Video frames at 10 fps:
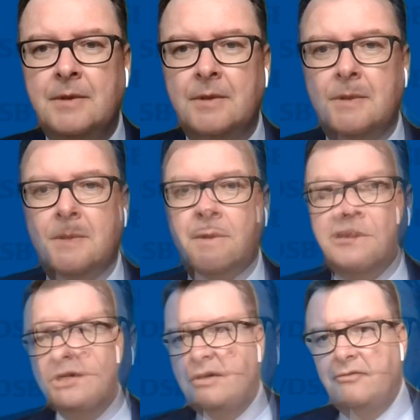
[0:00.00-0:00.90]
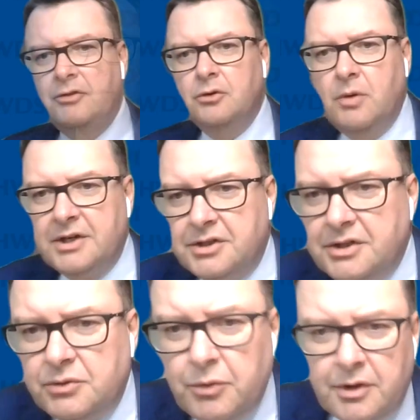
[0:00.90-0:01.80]
So I'm seeing a few
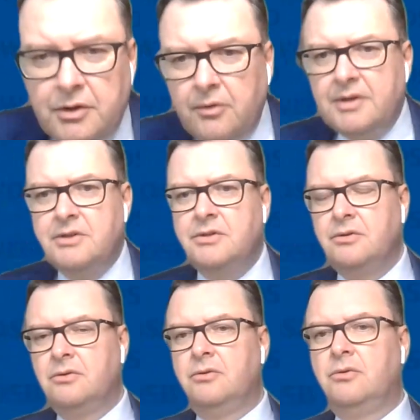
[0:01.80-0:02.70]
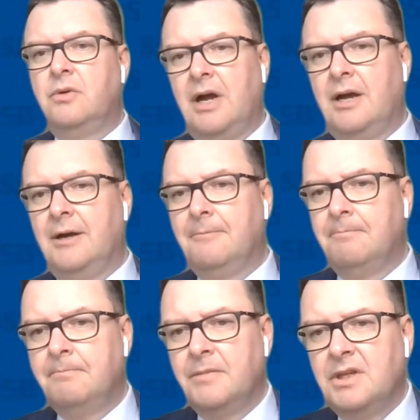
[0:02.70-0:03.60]
questions. We're going to
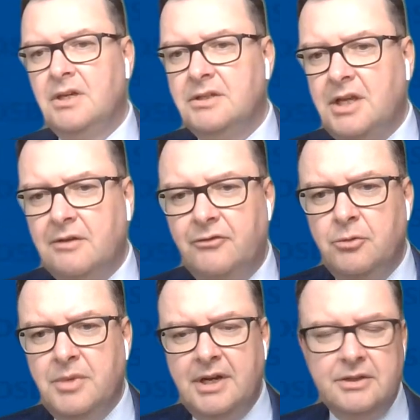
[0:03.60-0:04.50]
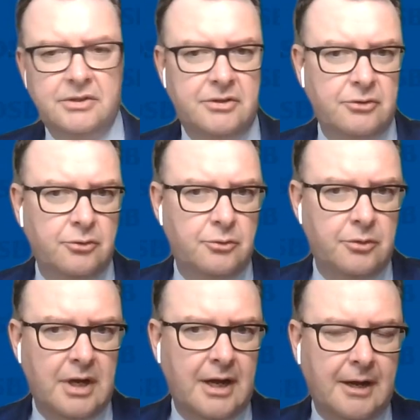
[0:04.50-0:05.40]
um, take a few minutes
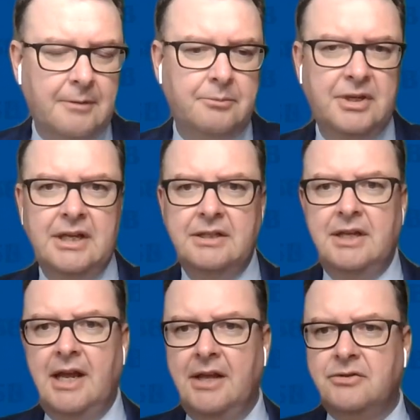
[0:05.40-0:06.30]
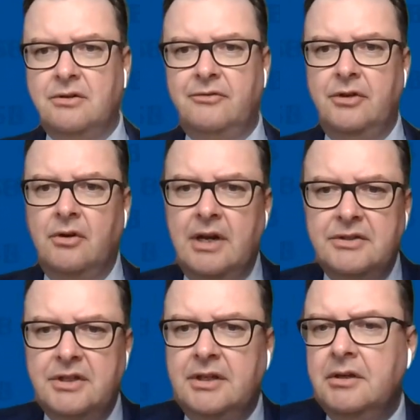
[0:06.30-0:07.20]
to uh, begin to answer a few. And
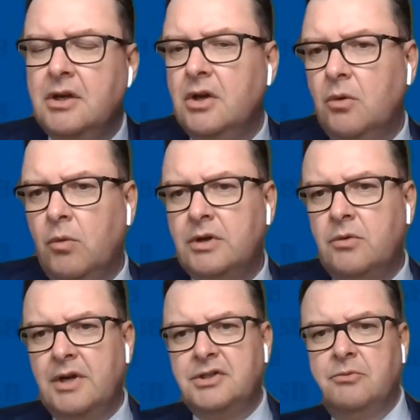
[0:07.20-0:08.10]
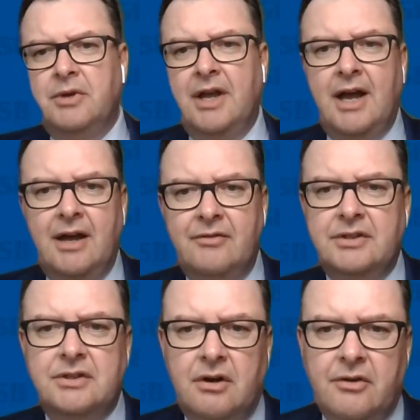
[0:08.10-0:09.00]
I see one question we have
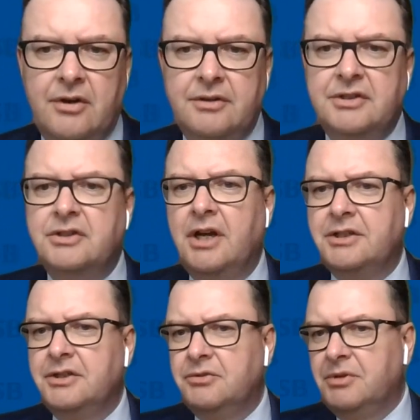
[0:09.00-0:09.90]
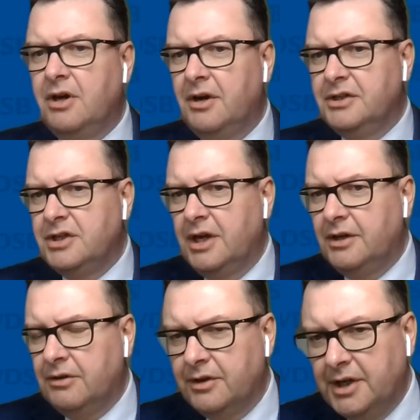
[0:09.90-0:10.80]
is, are there discussions regarding
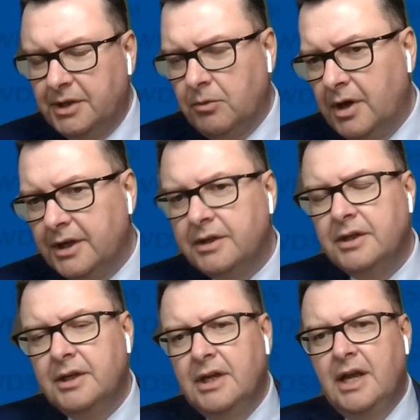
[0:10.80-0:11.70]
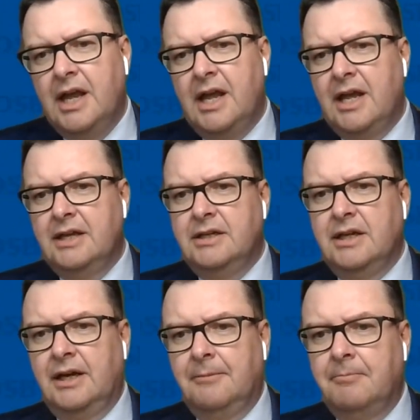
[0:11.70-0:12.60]
gender in grade one? And,
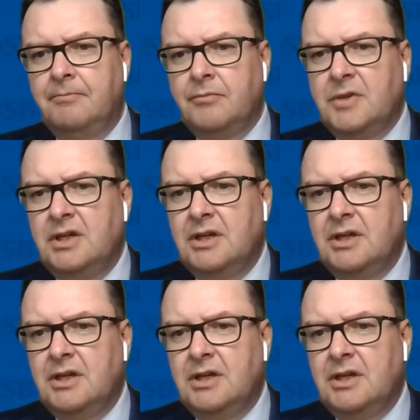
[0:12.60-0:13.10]
and um,